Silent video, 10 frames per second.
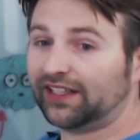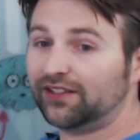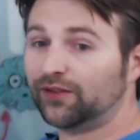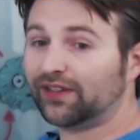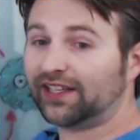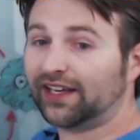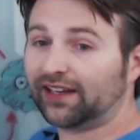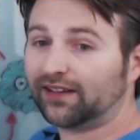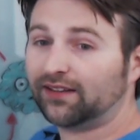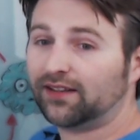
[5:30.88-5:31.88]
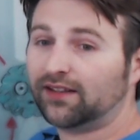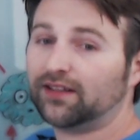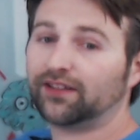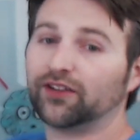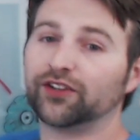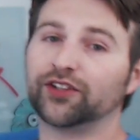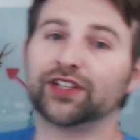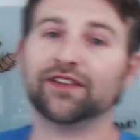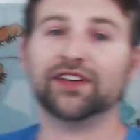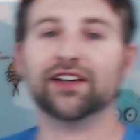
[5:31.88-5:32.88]
into the tank. So you're
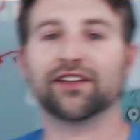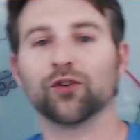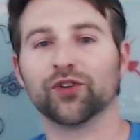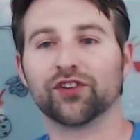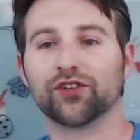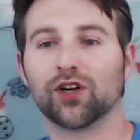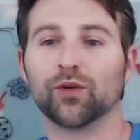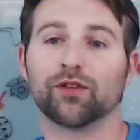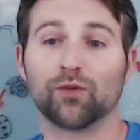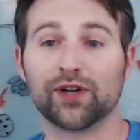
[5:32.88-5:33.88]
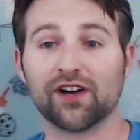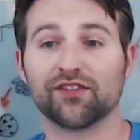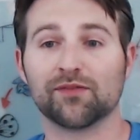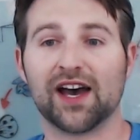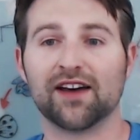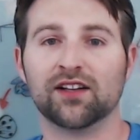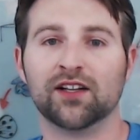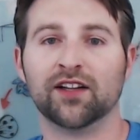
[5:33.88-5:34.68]
giving a source to start with right off the bat.